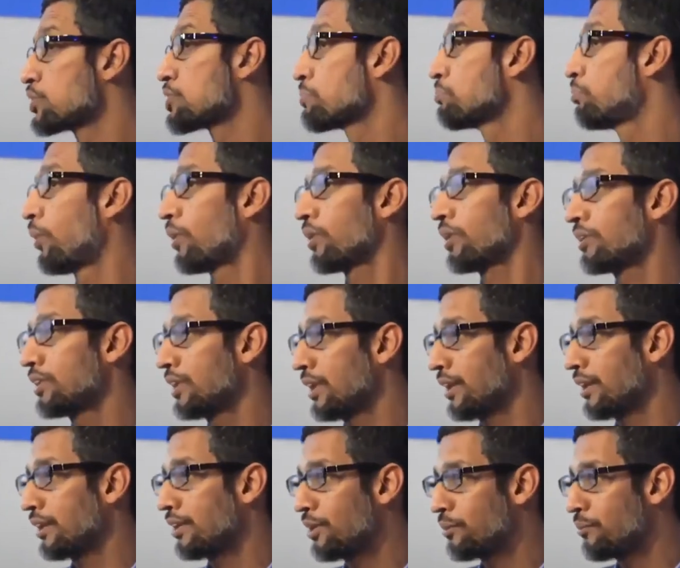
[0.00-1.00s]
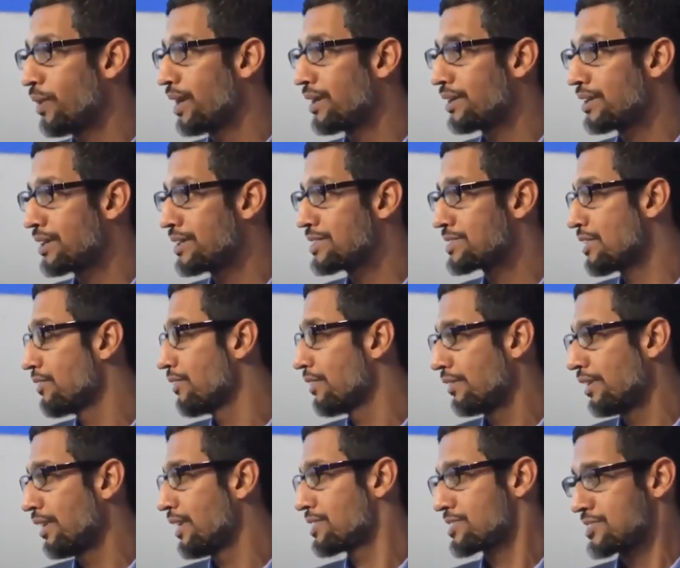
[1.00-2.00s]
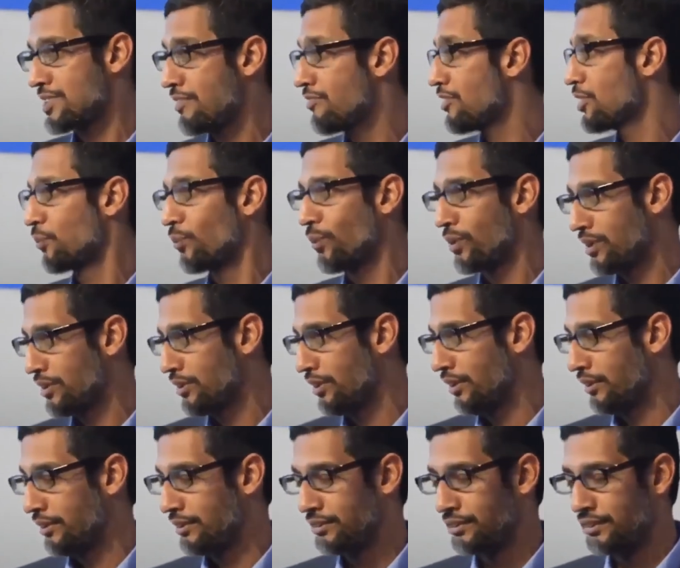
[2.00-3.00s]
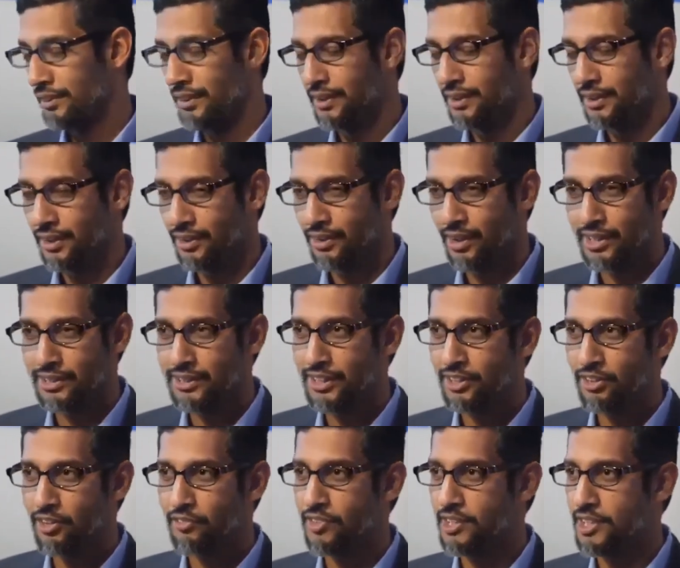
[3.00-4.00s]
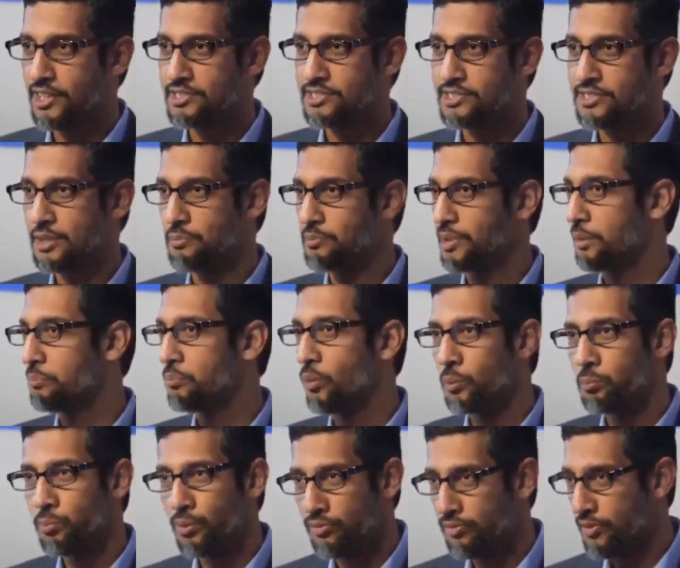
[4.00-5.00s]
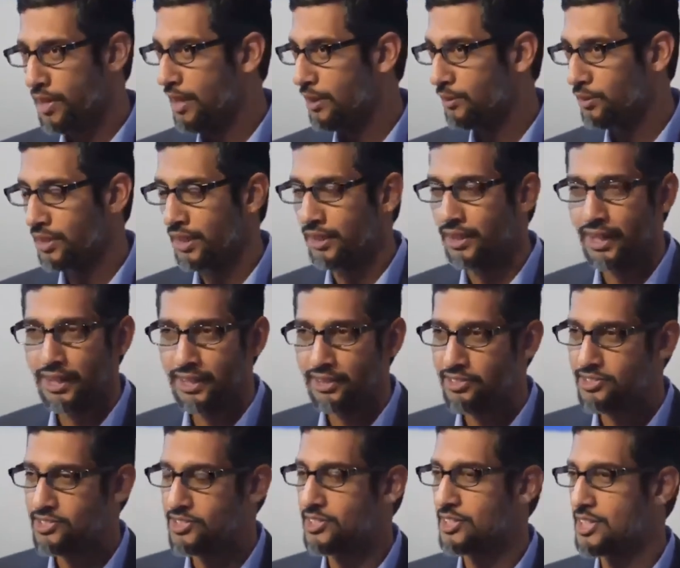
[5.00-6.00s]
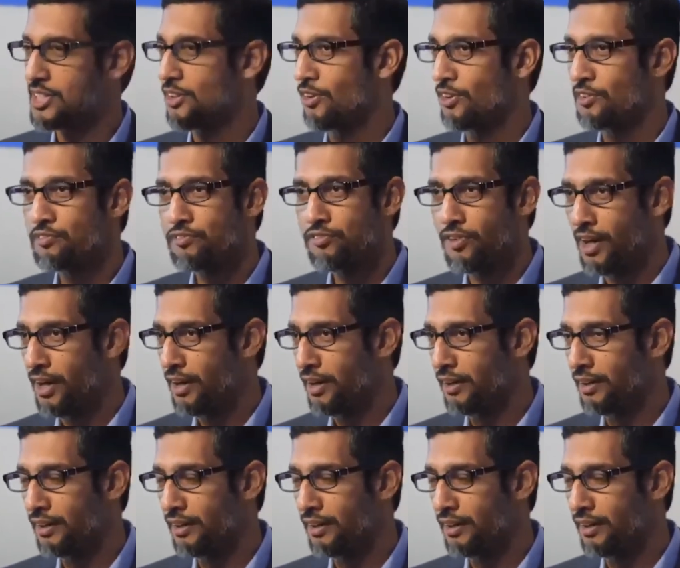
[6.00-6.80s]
probably the most important thing humanity has ever worked on. I think of it as something more profound than electricity or